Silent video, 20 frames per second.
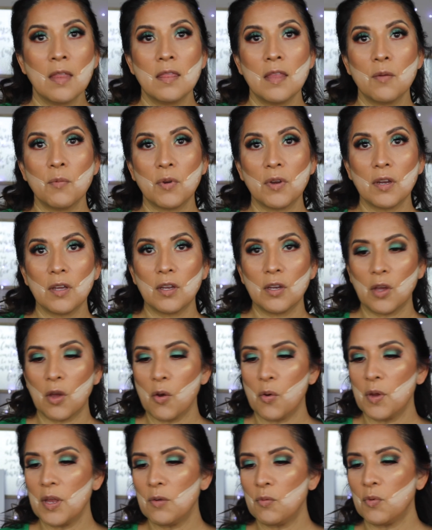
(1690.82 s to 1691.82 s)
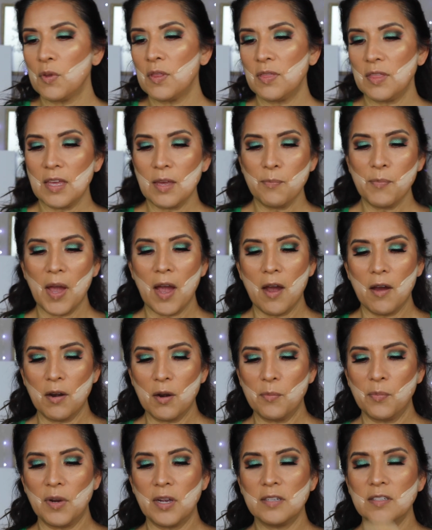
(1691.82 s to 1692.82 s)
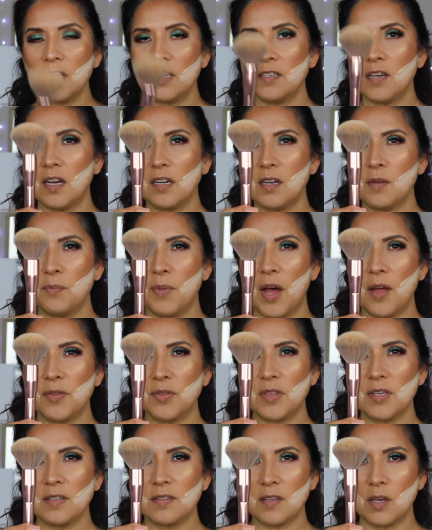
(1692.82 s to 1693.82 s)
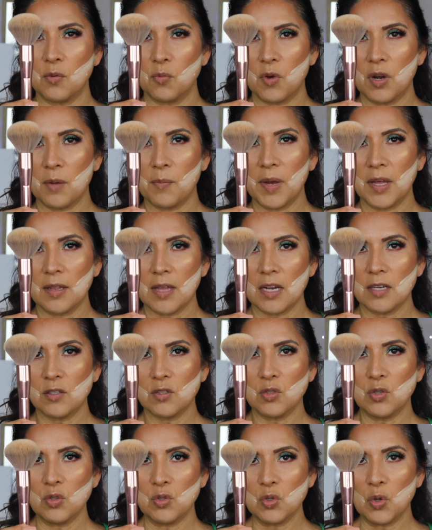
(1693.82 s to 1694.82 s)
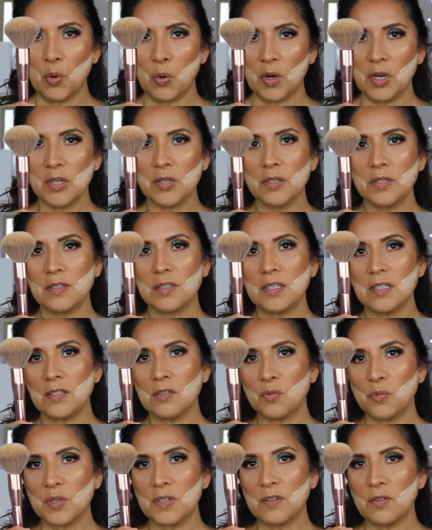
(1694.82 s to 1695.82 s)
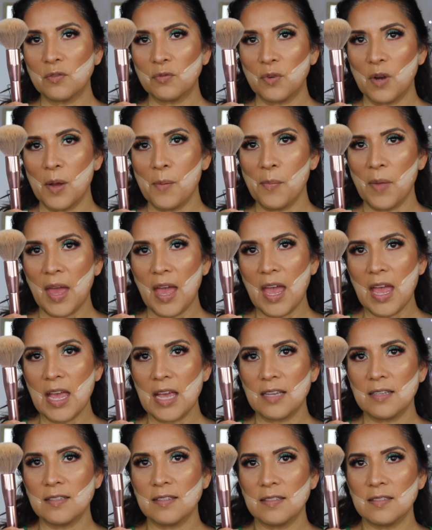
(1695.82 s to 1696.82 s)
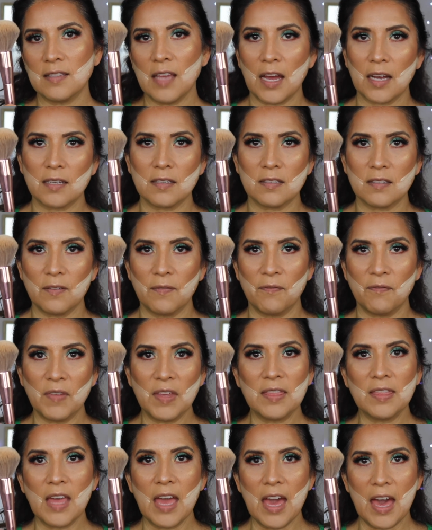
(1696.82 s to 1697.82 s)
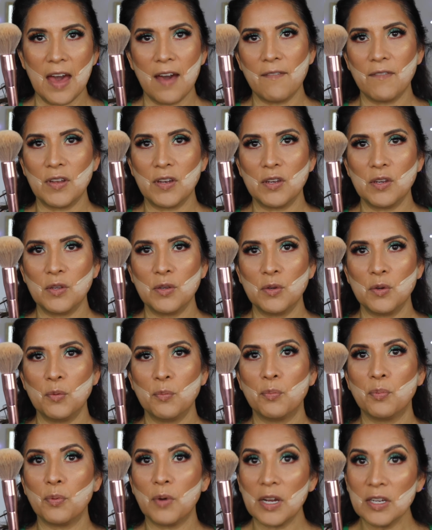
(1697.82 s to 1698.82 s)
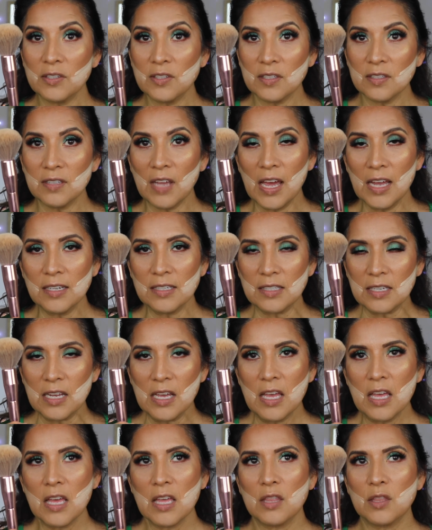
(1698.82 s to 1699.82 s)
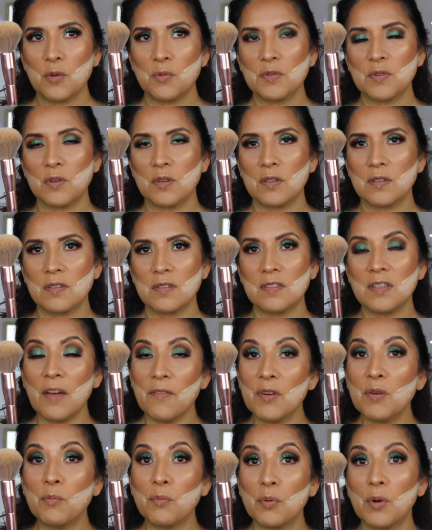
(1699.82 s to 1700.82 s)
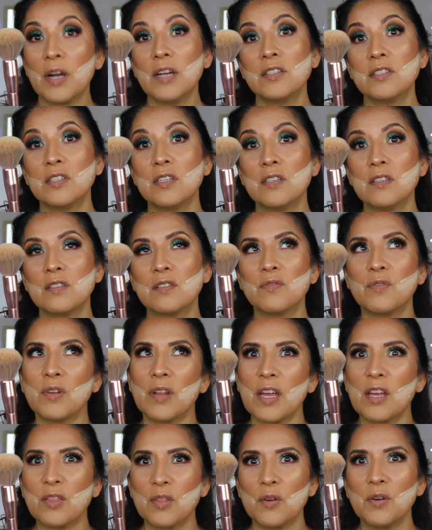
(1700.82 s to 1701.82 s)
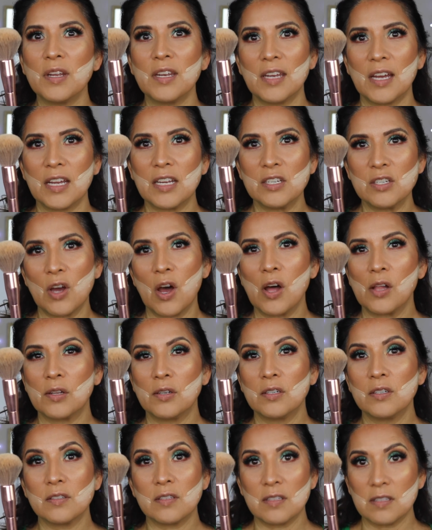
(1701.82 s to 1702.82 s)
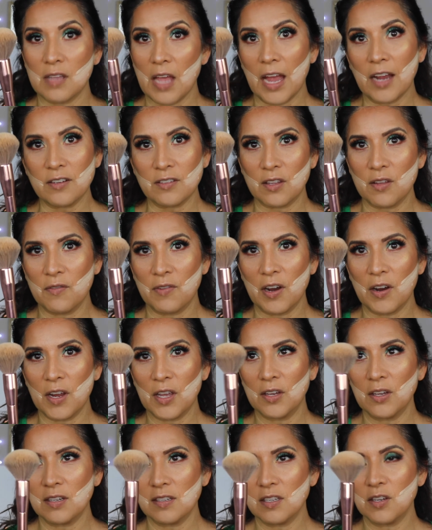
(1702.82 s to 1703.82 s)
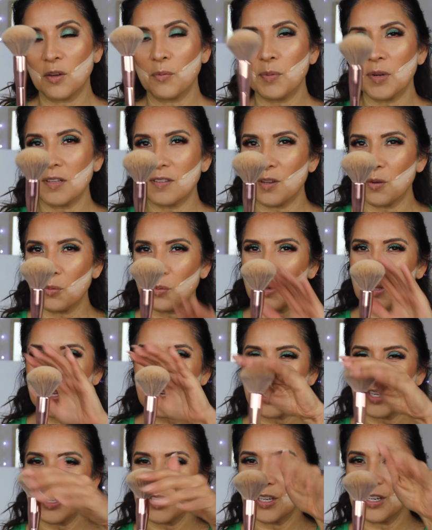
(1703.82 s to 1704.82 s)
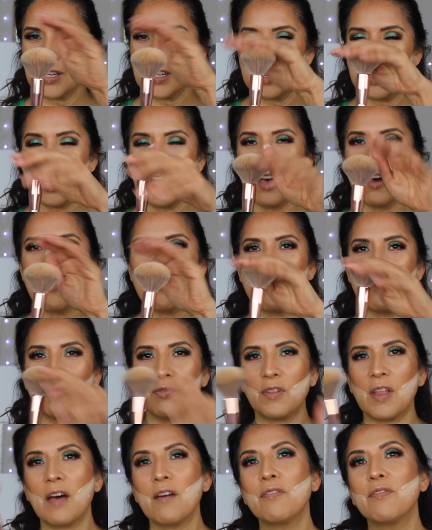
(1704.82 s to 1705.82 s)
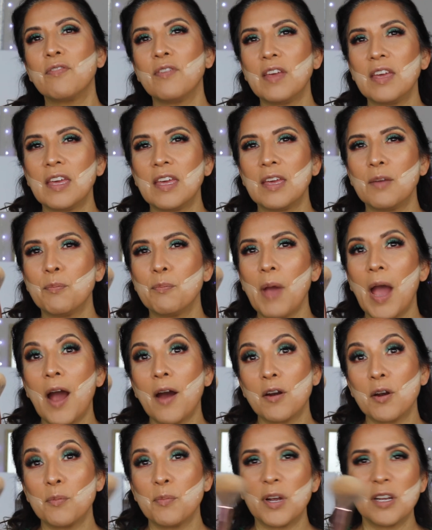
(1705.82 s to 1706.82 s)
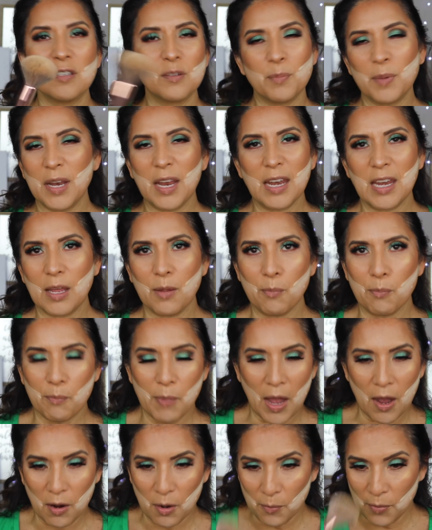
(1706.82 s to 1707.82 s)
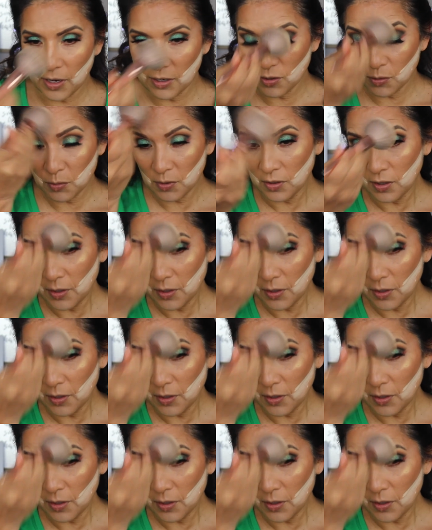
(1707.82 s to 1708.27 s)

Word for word: Then we're gonna go in with the powder brush. I talked about this on one of my last tutorials. This was from a Saks Fifth Avenue brush set. There was a seven brushes for like $39. Actually a very good deal, but it's a really good fluffy powder brush, but any powder brush will